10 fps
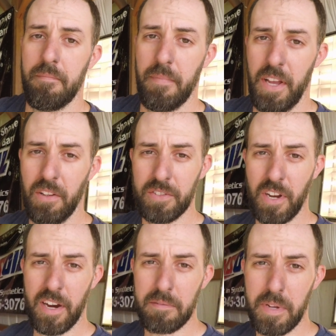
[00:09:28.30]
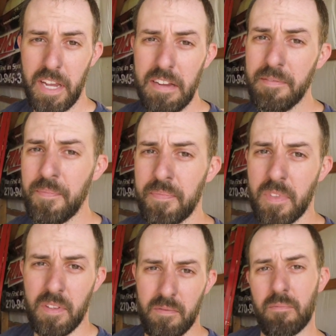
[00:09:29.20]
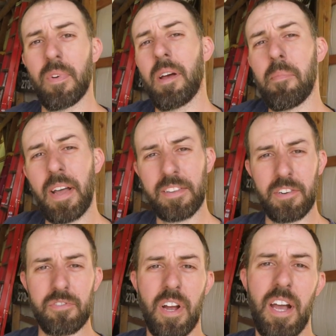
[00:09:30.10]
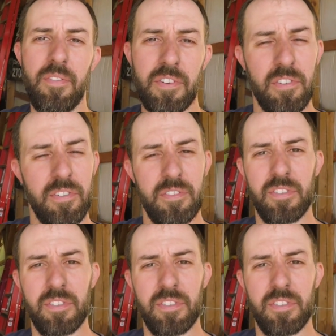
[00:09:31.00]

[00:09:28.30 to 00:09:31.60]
hell, it looks alright to me. When I'm back there driving or